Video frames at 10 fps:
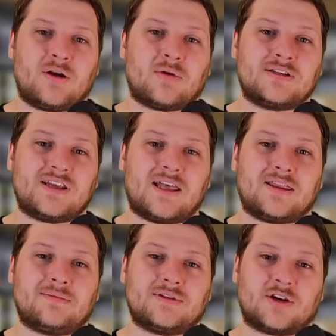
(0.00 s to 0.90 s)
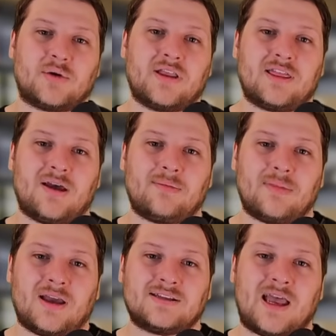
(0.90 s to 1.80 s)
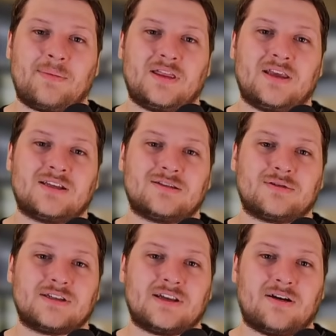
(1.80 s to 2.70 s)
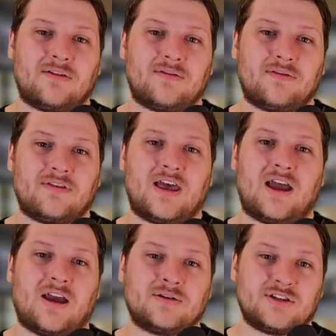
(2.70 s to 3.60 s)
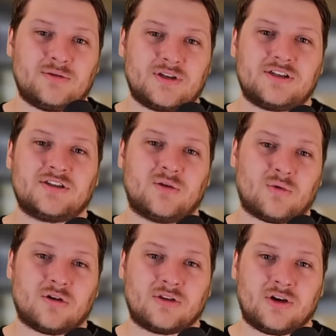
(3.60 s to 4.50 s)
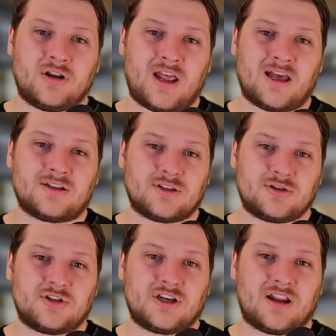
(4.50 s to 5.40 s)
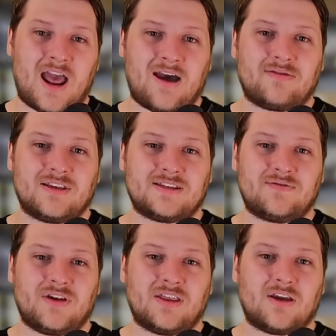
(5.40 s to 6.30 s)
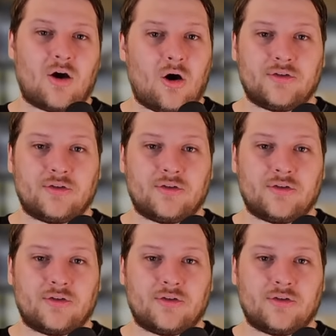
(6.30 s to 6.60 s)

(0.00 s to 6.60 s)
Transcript: runs at them to greet them as Emmy thinks to herself that she wishes the world couldn't end so she could have this feeling all the